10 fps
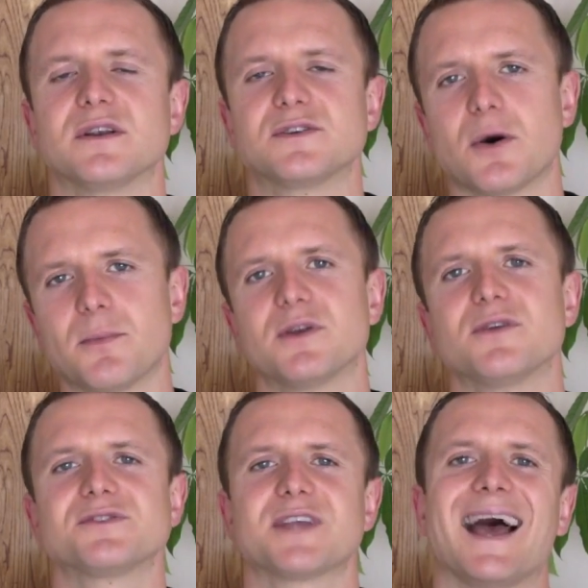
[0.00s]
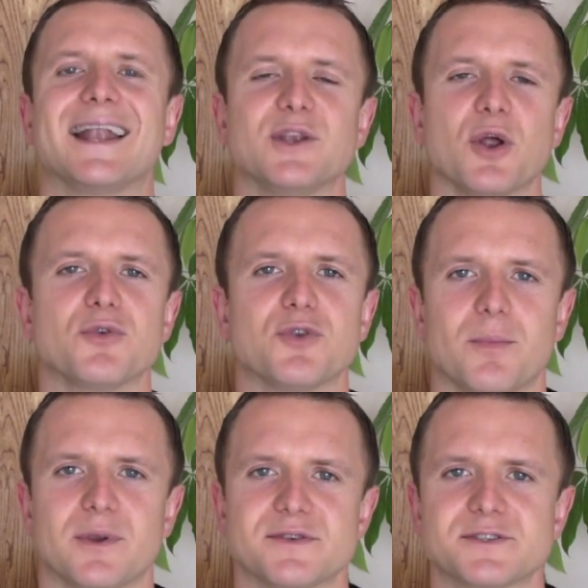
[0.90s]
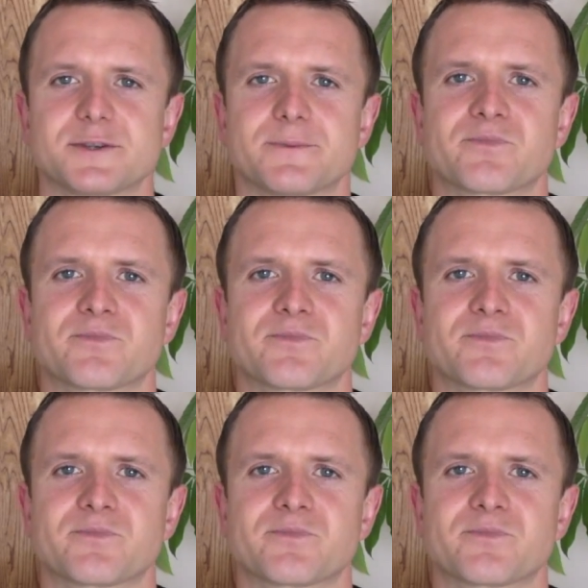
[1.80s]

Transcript: dominance and non-dominance.